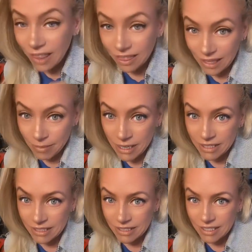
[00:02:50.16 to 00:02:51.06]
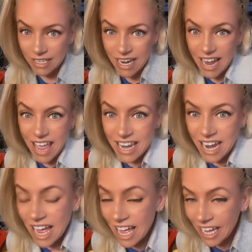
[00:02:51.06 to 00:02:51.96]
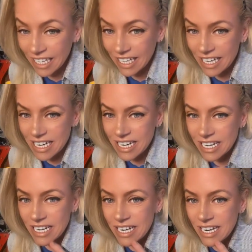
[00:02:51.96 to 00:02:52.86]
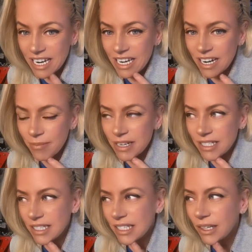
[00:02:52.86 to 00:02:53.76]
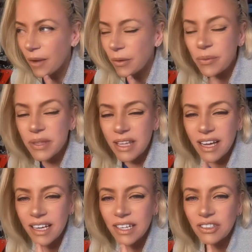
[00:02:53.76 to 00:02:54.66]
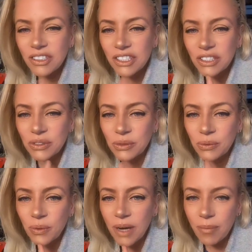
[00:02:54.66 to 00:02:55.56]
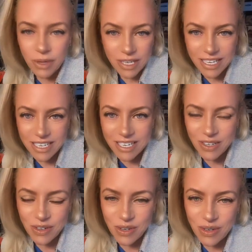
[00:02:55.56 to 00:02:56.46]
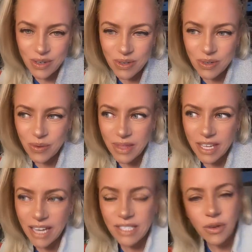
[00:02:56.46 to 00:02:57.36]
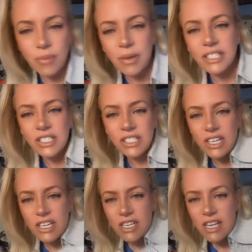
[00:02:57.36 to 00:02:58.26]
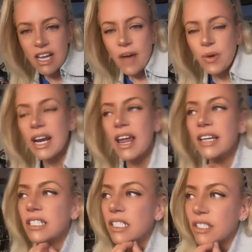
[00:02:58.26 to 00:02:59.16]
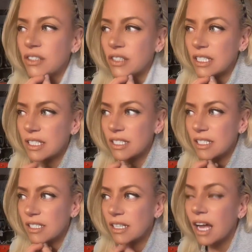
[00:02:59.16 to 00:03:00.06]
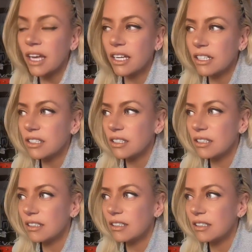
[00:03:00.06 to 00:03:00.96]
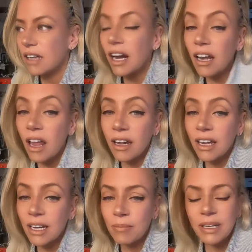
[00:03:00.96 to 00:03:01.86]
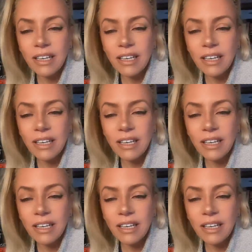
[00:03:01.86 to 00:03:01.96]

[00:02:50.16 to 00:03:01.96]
lemon, and honey. And I'm gonna see, I wonder what the honey will do when I put it in with the ice cream. Like, just what I'd like to do is not a lot of honey, but